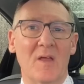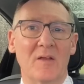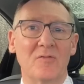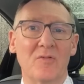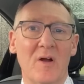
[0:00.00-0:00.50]

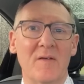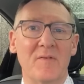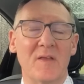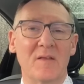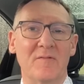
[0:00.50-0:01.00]
and
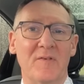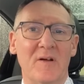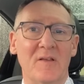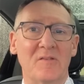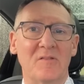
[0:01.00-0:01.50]
driving it
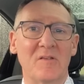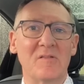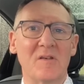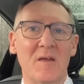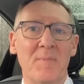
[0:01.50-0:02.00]
fast
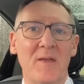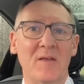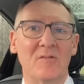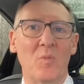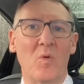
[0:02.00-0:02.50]
doesn't
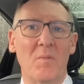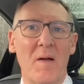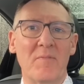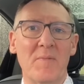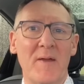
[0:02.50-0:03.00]
appear to warm
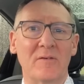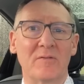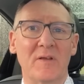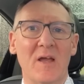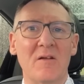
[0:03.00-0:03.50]
up the
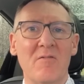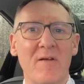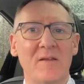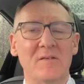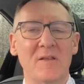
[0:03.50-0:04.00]
battery a
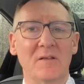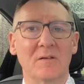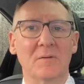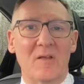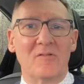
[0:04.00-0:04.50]
great
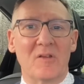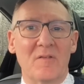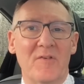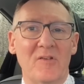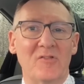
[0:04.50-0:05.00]
deal. And so
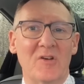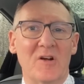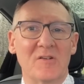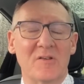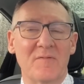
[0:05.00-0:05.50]
the first
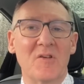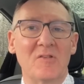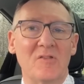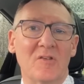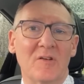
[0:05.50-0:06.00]
charge, I've
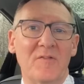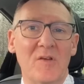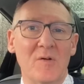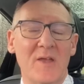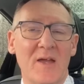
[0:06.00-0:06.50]
noticed on a
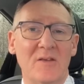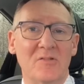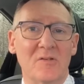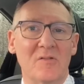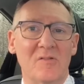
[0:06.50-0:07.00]
few
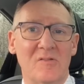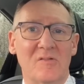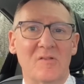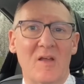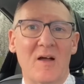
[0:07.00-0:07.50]

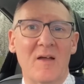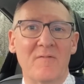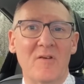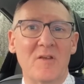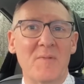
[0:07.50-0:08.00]
occasions
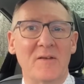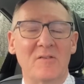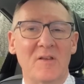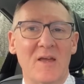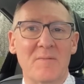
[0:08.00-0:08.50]
I've only
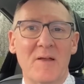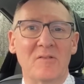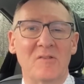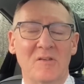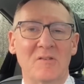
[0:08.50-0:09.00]
managed to get
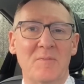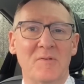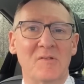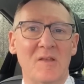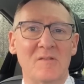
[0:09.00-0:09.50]
about
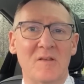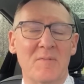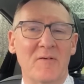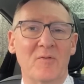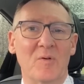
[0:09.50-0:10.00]
60% in
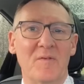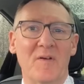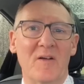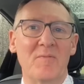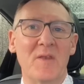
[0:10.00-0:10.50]
about
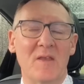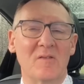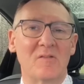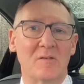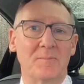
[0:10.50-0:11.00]
45
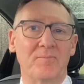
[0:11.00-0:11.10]
minutes.